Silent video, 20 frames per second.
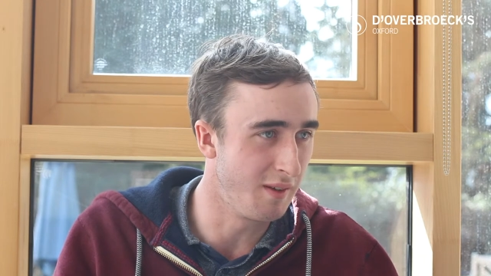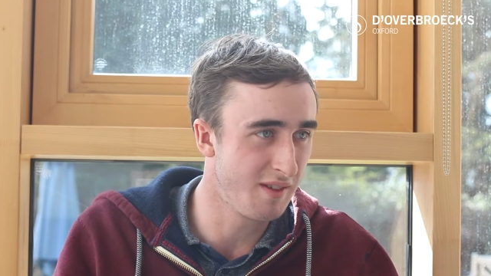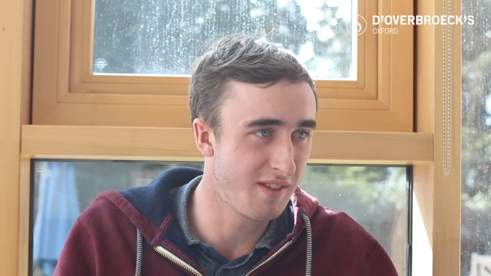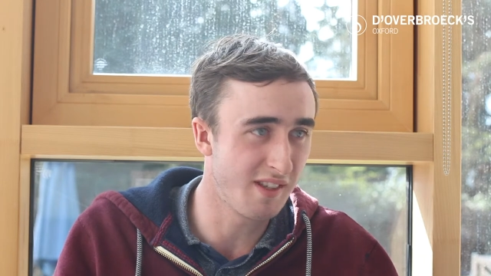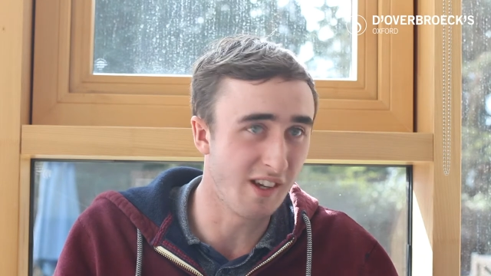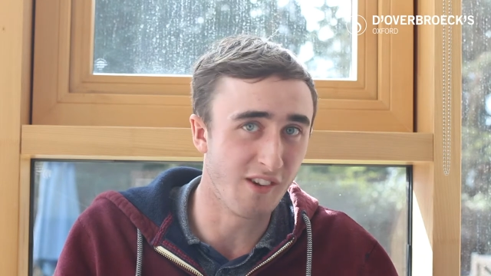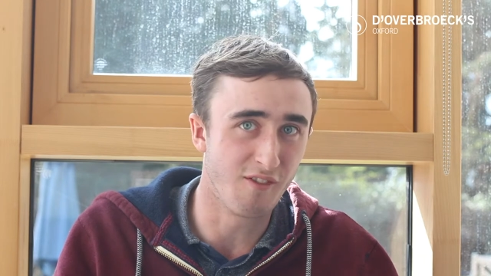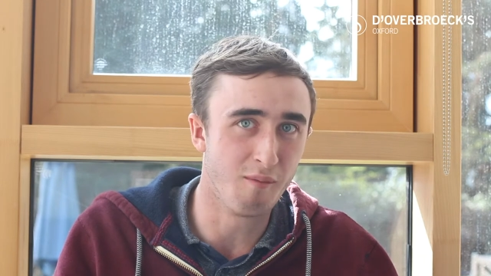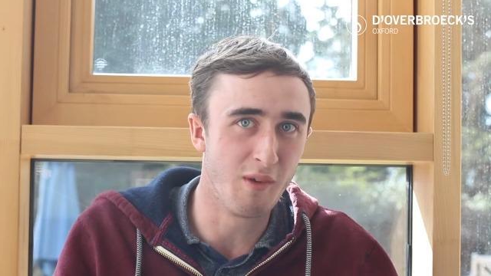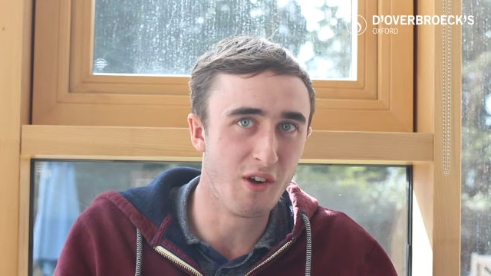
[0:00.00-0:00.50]

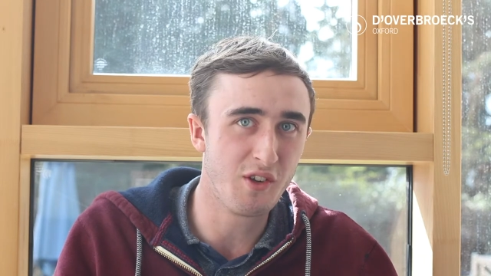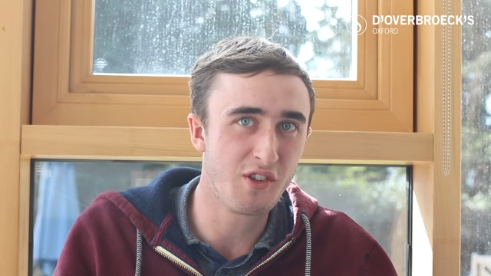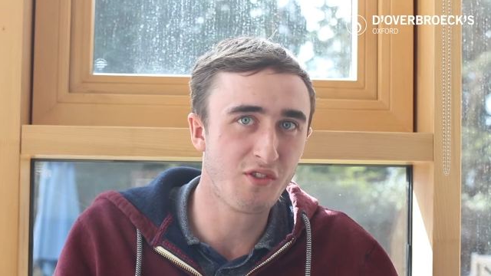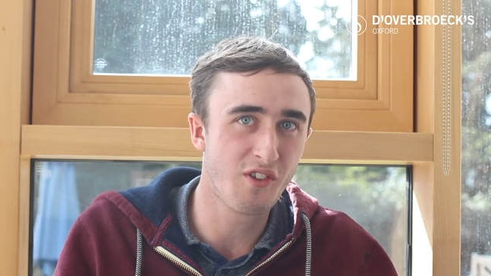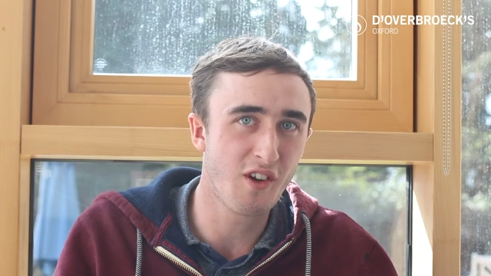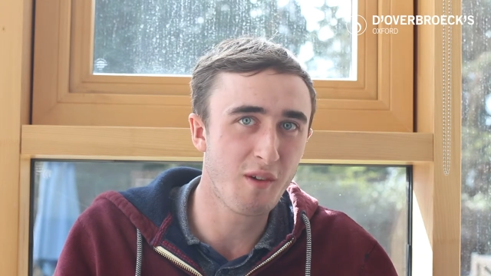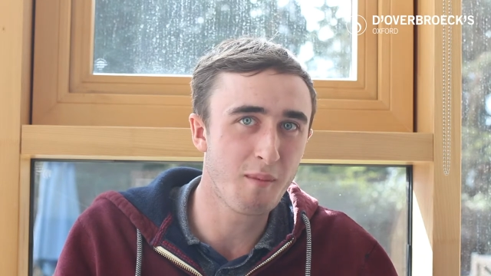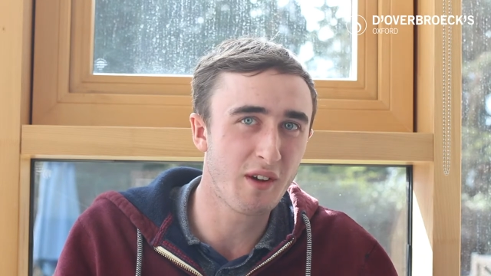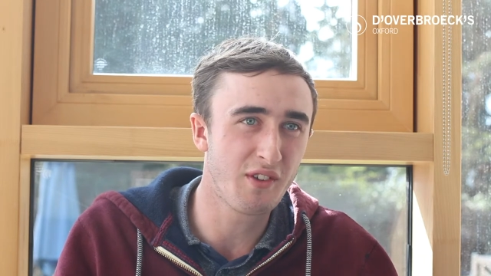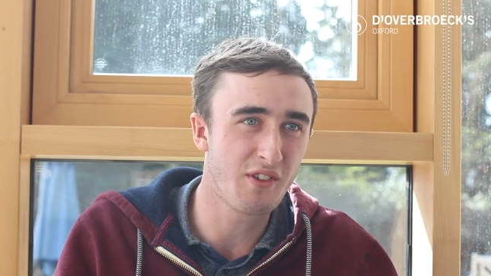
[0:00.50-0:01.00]

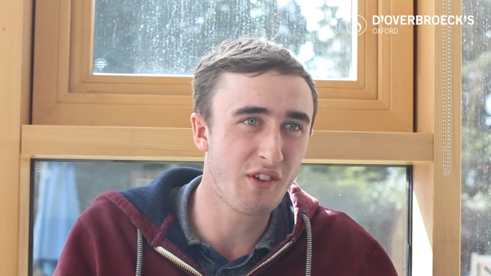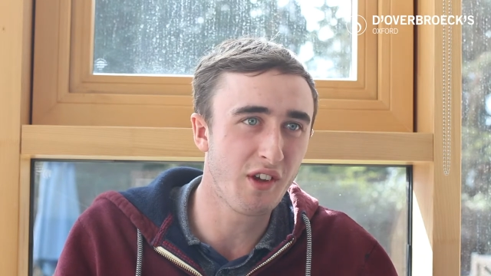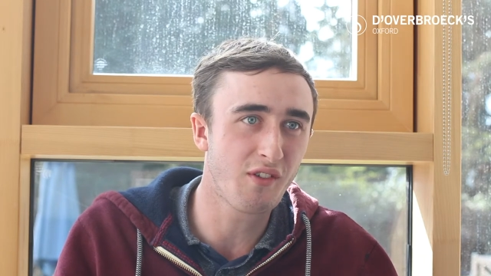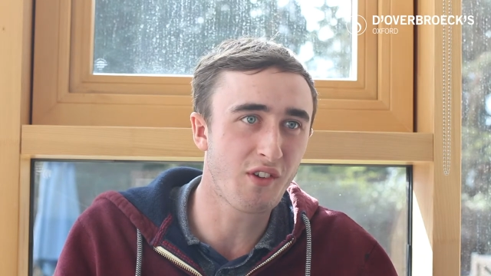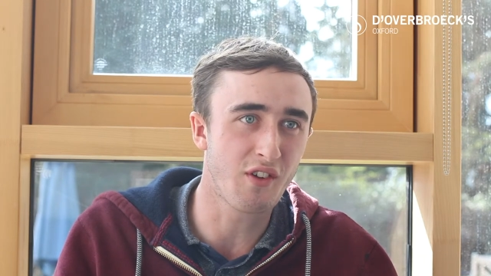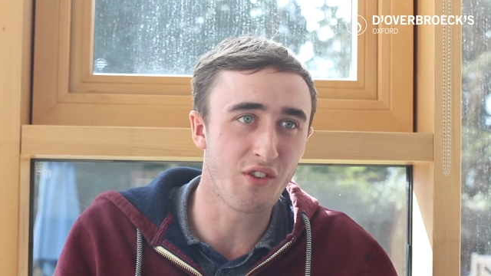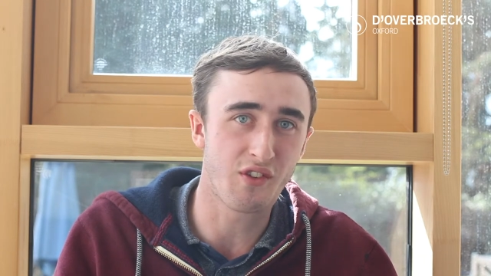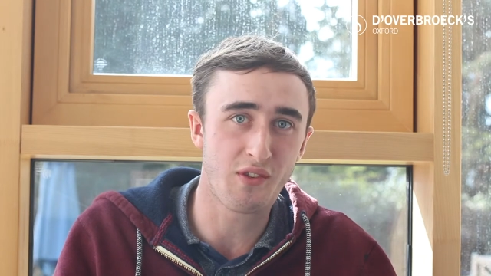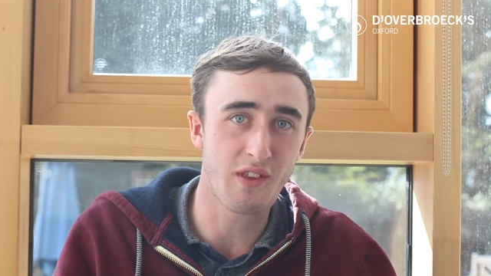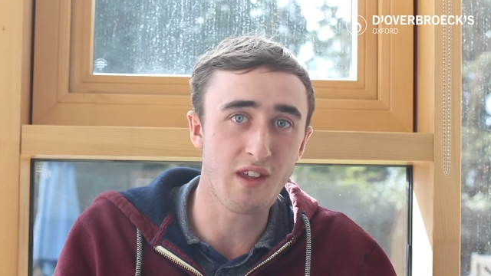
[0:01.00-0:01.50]
self-motivate myself,
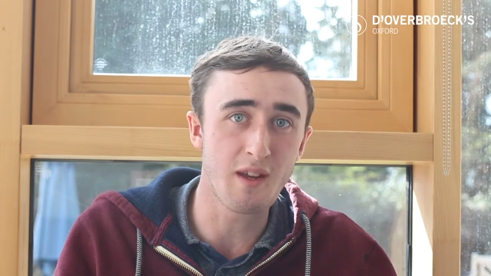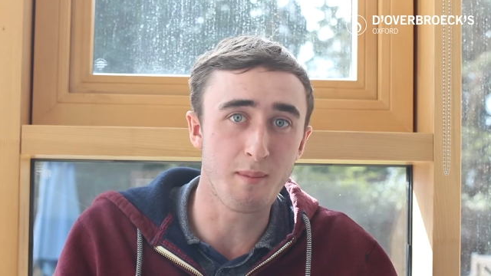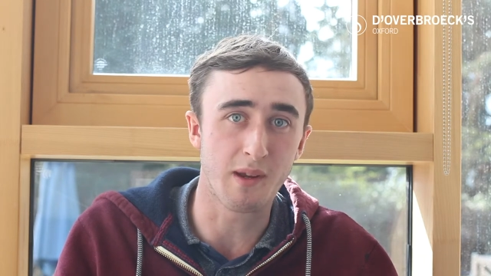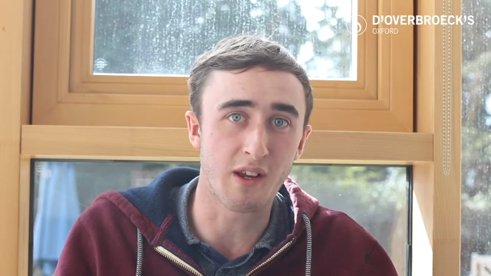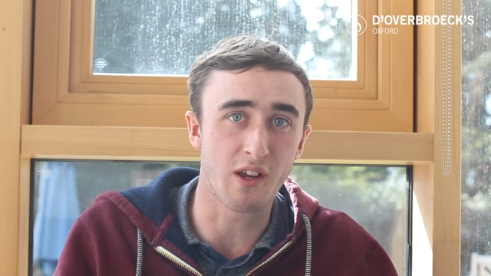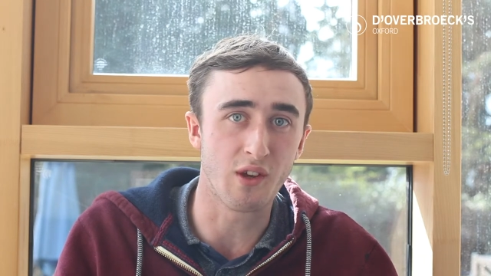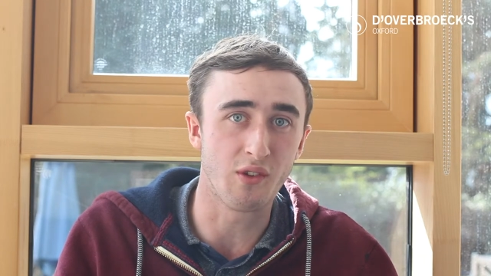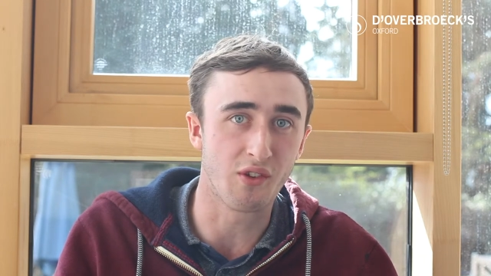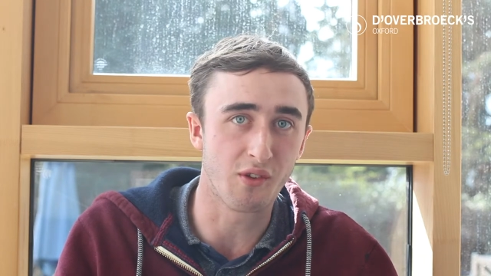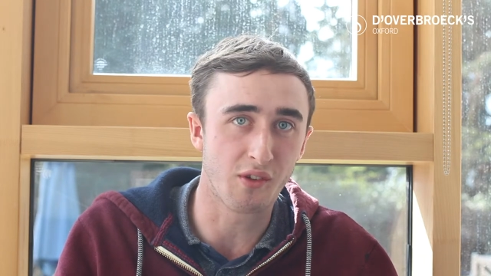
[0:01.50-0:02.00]
because the
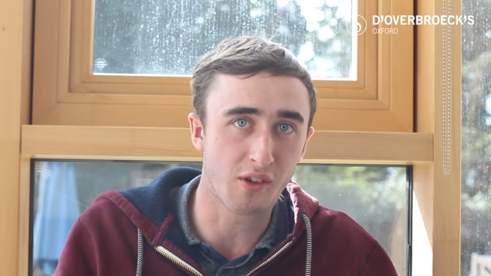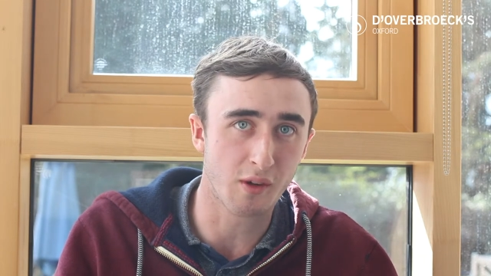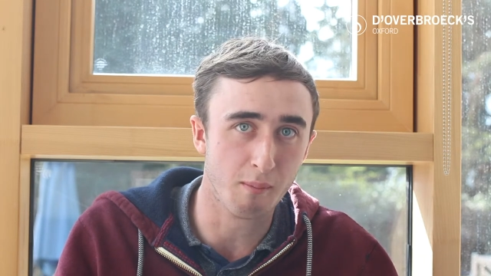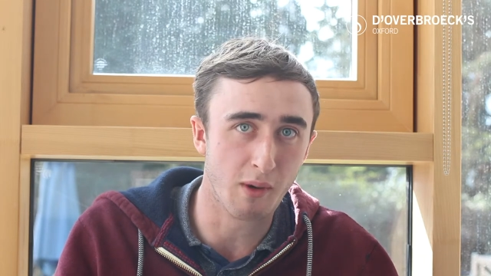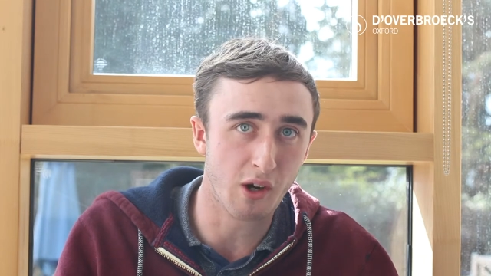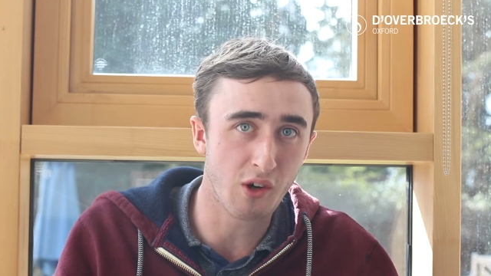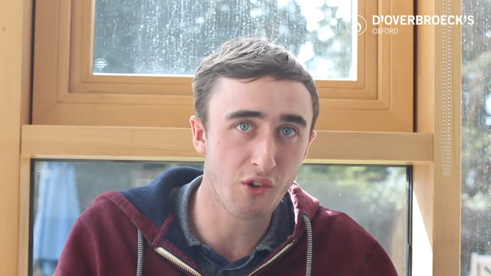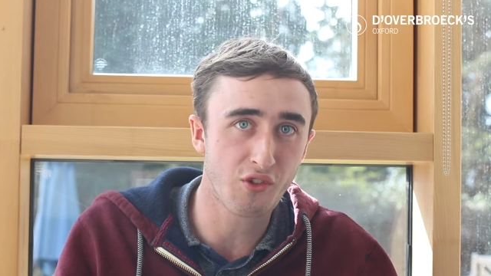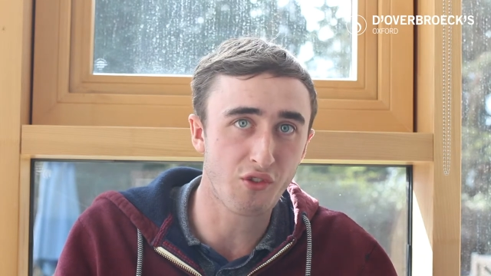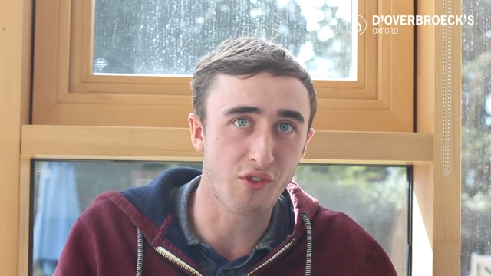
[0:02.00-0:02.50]
EPQ isn't
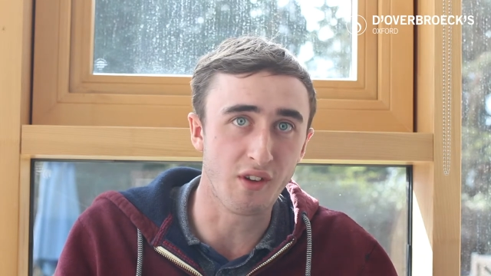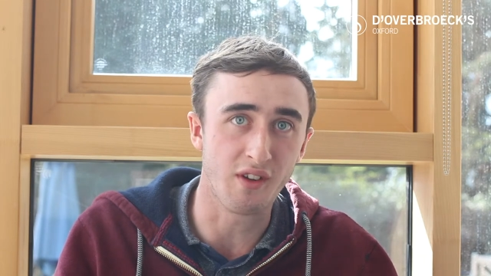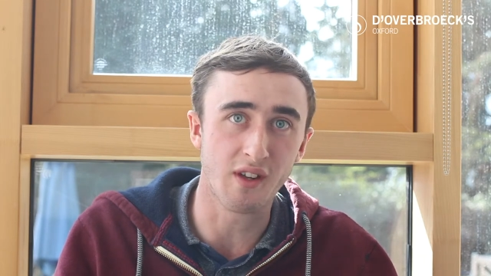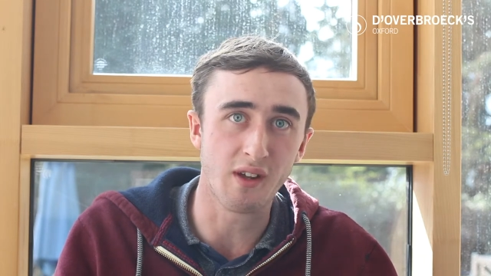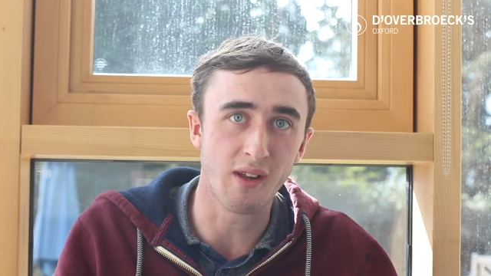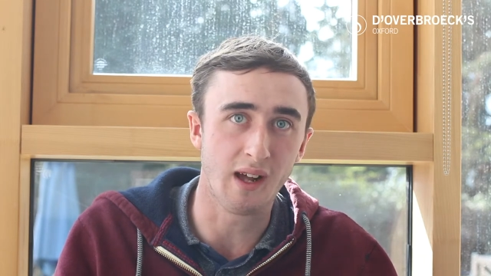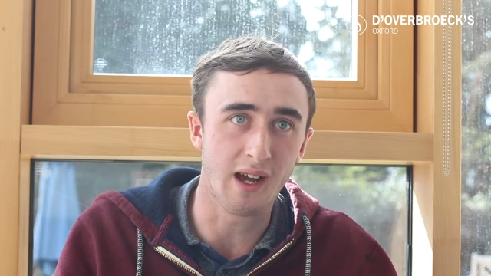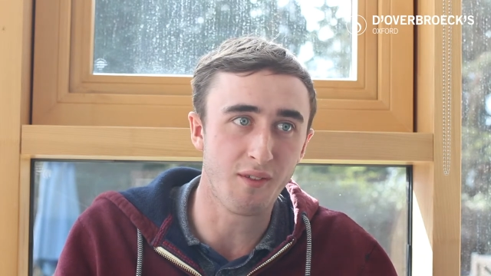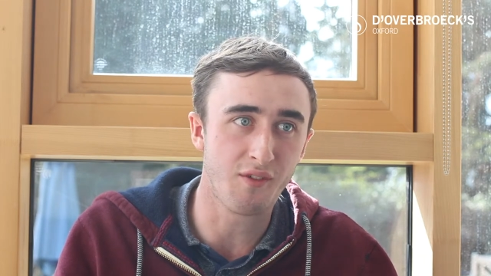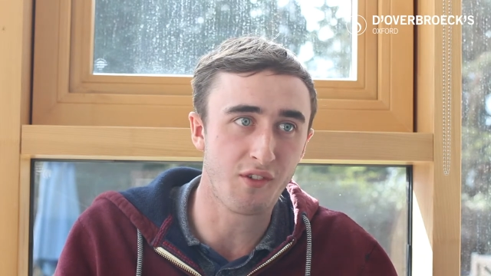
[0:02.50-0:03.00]
compulsory, you
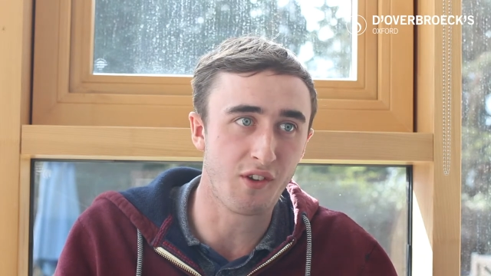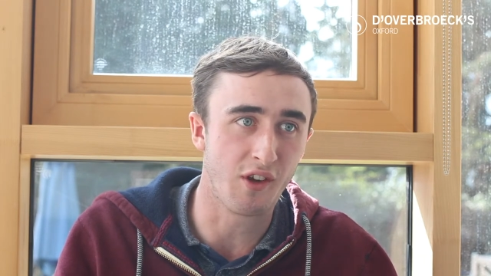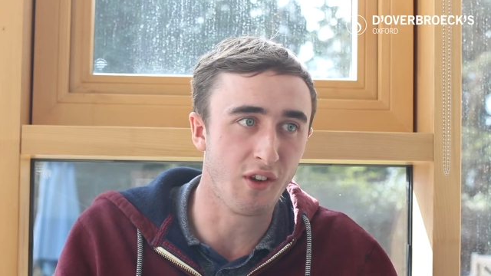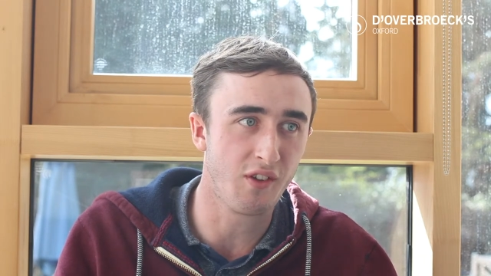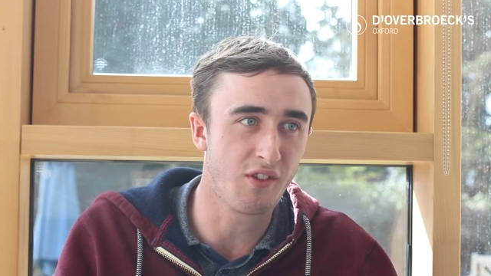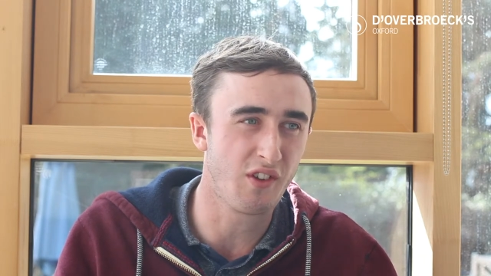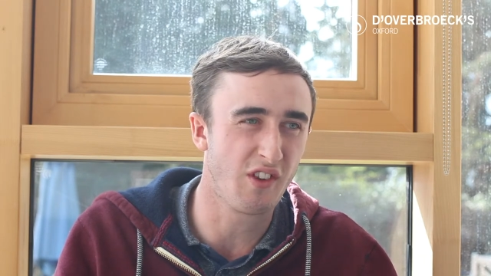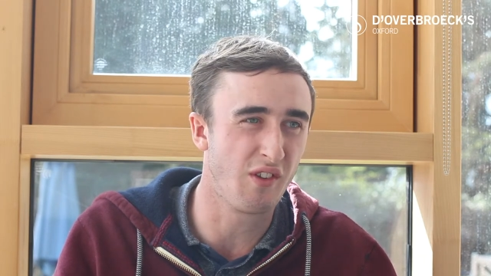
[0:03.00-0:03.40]
don't have to do it.